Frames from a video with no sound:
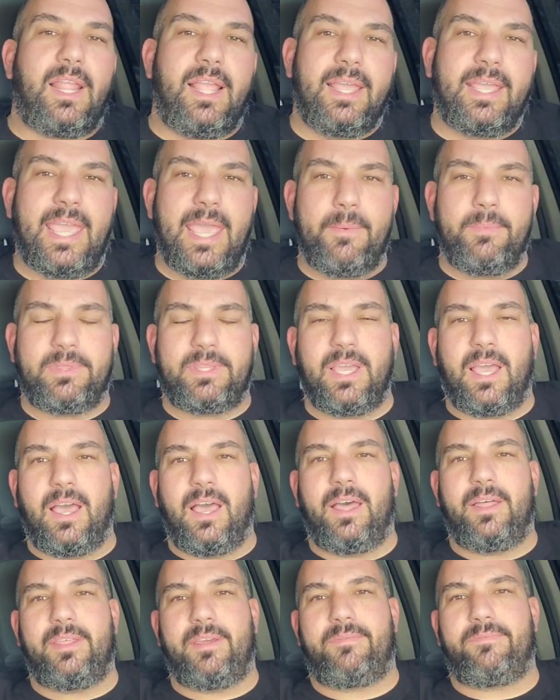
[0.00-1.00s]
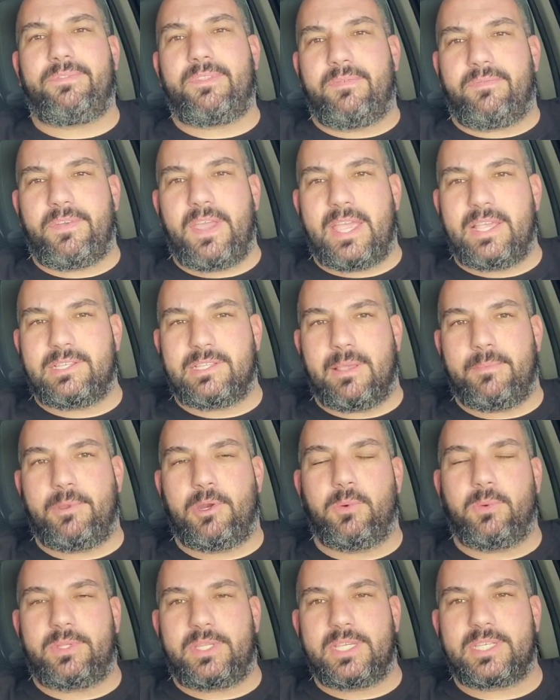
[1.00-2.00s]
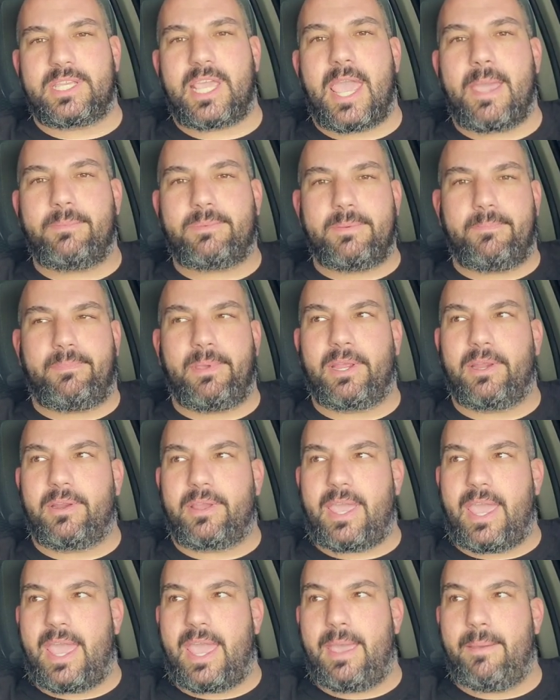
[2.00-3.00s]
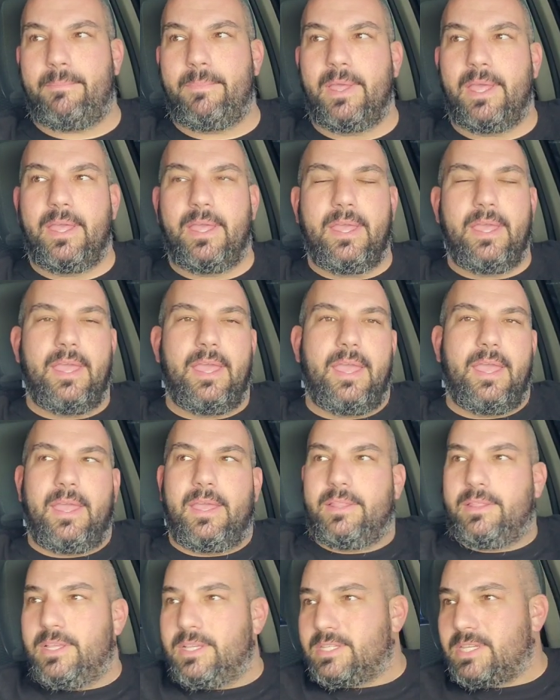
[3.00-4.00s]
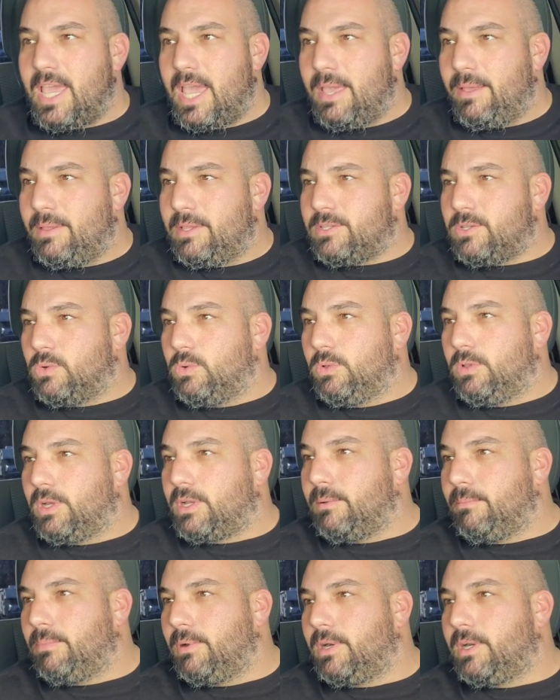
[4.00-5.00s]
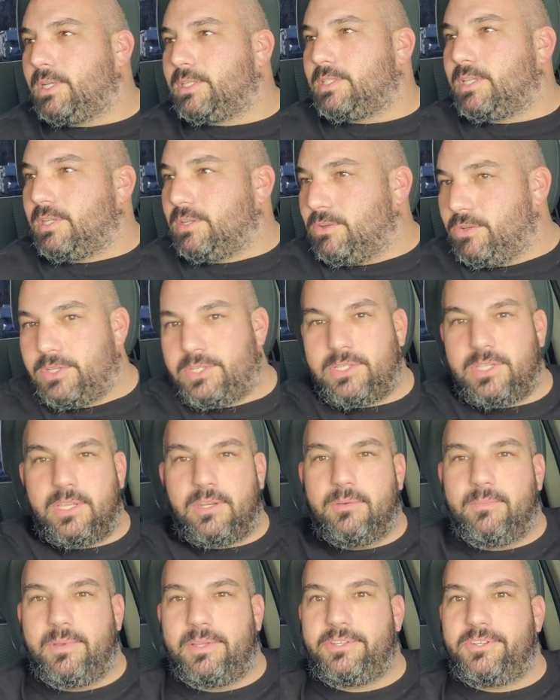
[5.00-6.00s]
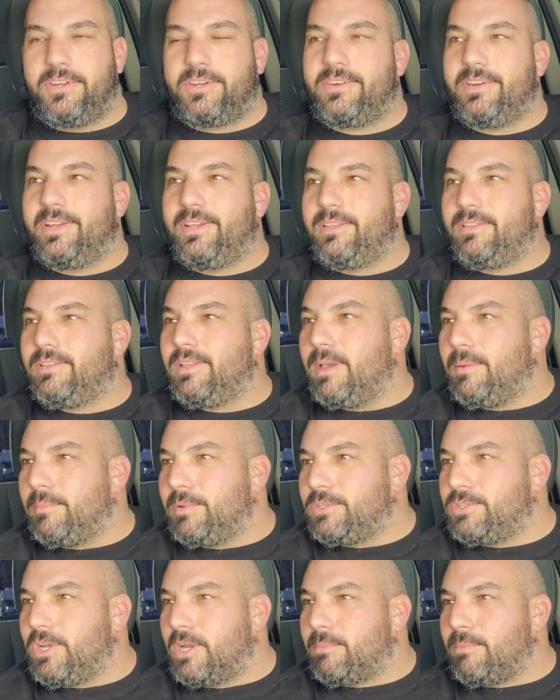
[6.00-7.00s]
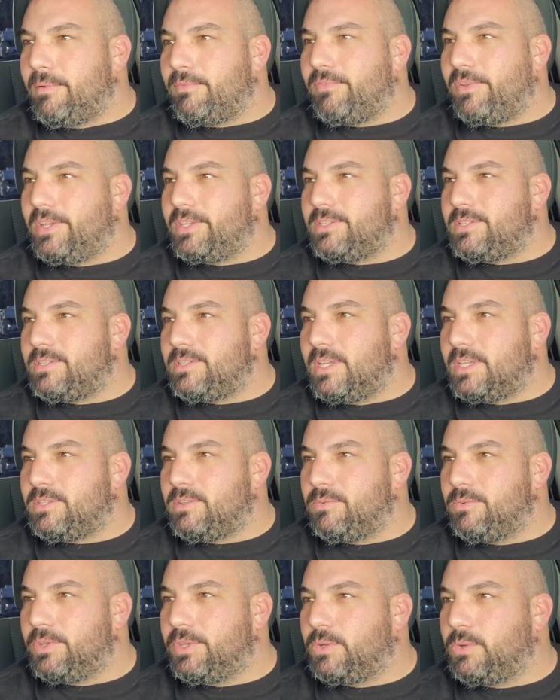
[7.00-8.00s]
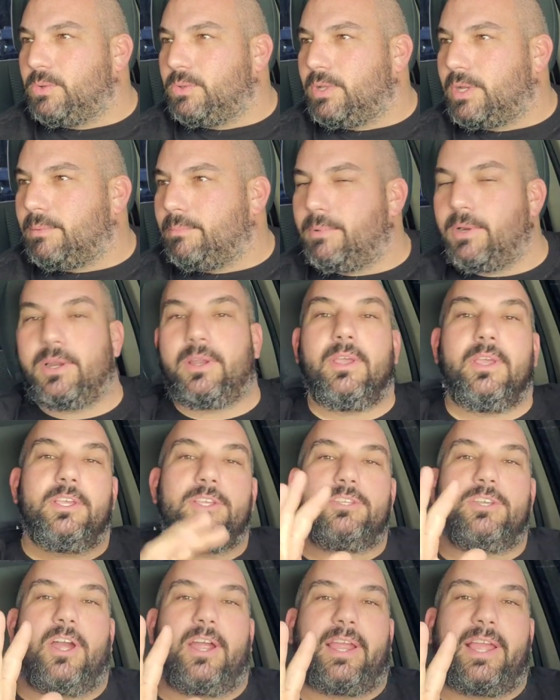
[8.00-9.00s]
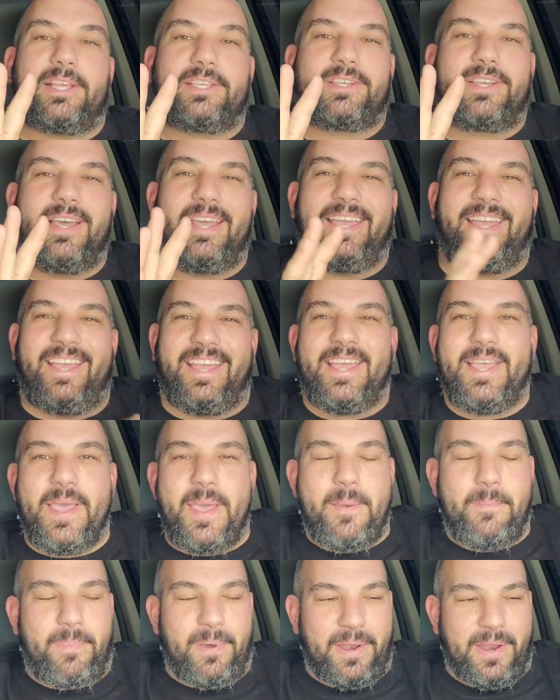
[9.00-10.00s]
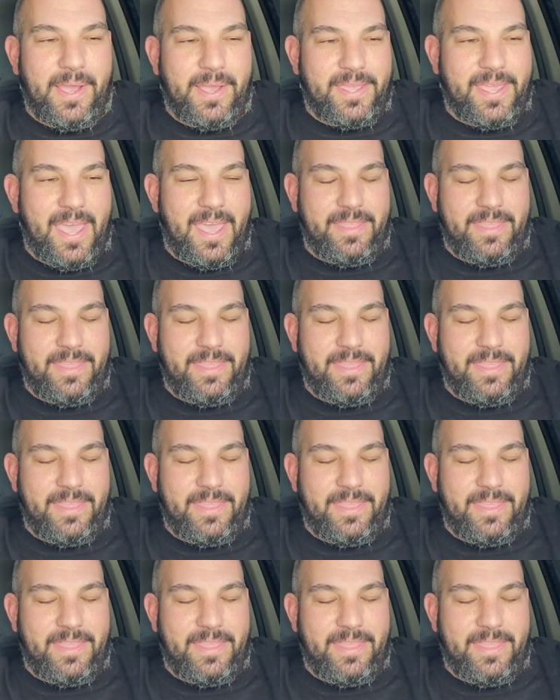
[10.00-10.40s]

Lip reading: I came with the phase limiter with this cam. It's a bigger cam. This cam, that's a cool looking bird. It's literally sitting on my truck right now. My truck, my fence. That's a really cool looking bird. Sorry guys, but